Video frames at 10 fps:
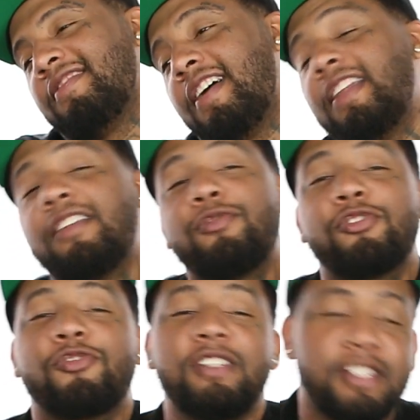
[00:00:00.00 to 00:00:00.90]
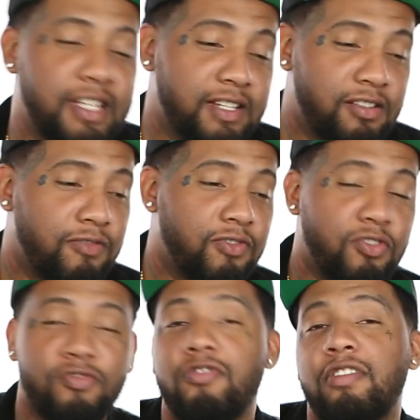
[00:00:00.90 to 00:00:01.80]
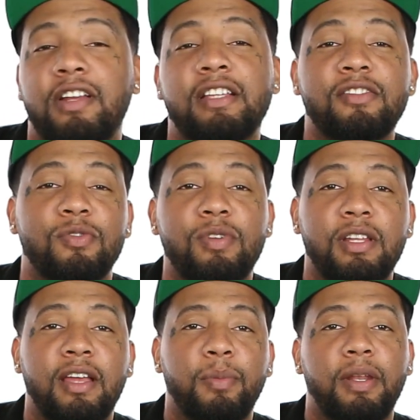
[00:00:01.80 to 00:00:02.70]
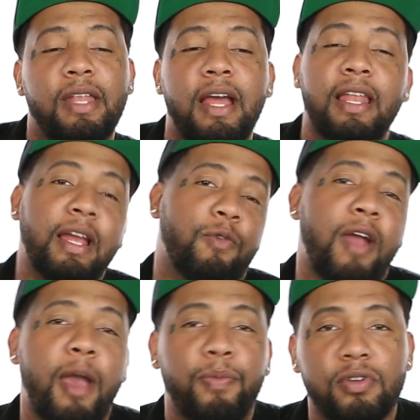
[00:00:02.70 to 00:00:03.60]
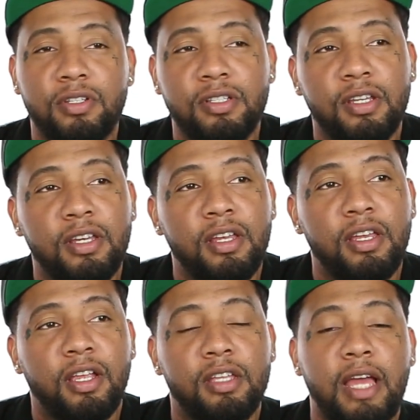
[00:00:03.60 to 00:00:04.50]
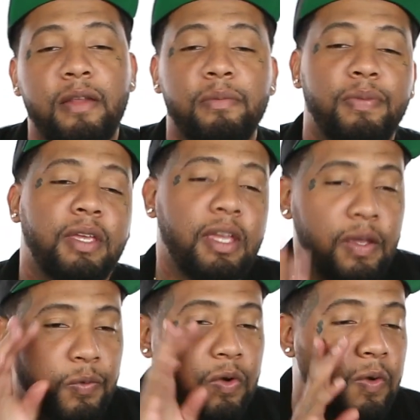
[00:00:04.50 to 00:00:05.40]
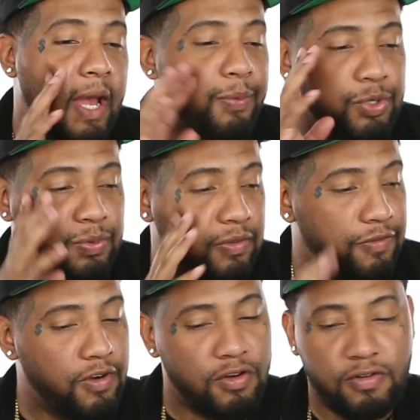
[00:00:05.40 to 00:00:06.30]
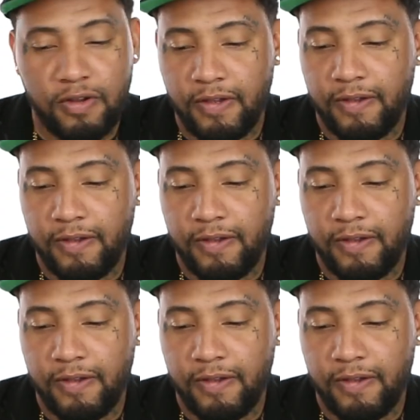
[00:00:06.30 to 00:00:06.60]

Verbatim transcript: I know street niggas off the corner that's doing that, but not like rappers. Cause I done been with rappers before,